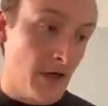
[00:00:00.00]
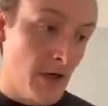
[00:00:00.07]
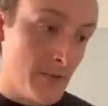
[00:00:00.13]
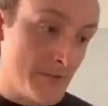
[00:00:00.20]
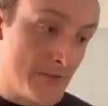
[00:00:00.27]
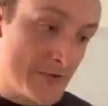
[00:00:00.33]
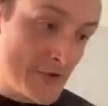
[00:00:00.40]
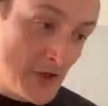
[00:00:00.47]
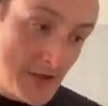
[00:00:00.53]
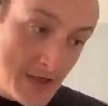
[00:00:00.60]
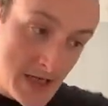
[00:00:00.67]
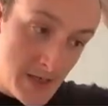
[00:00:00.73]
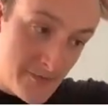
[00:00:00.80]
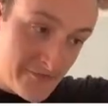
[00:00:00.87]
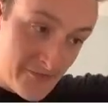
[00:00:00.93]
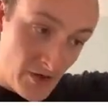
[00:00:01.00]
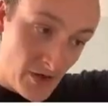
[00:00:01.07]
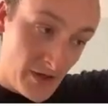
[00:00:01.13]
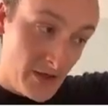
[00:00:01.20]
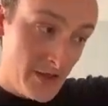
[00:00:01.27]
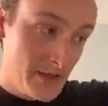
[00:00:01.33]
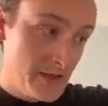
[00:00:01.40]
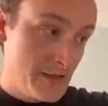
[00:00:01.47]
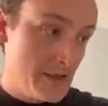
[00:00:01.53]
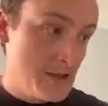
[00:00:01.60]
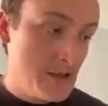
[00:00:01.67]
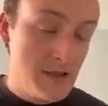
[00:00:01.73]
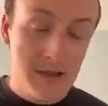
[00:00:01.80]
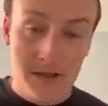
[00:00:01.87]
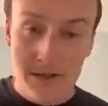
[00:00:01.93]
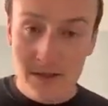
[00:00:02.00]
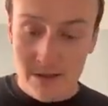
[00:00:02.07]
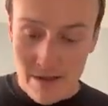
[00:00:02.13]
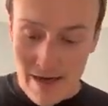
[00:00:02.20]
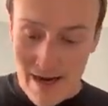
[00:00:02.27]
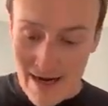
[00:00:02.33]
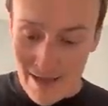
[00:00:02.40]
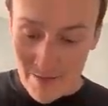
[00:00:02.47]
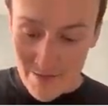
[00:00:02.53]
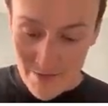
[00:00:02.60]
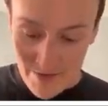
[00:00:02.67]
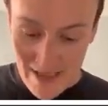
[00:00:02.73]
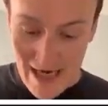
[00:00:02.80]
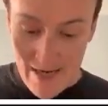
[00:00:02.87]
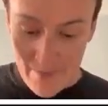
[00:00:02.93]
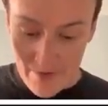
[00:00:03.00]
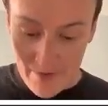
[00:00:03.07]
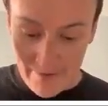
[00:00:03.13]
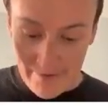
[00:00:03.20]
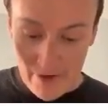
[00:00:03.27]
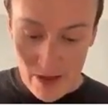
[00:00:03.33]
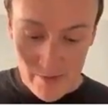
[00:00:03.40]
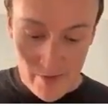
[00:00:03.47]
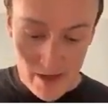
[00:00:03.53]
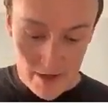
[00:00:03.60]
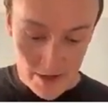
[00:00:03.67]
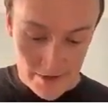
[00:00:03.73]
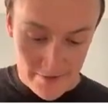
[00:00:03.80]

I'm trying to hip fire and I'm tapping the fire button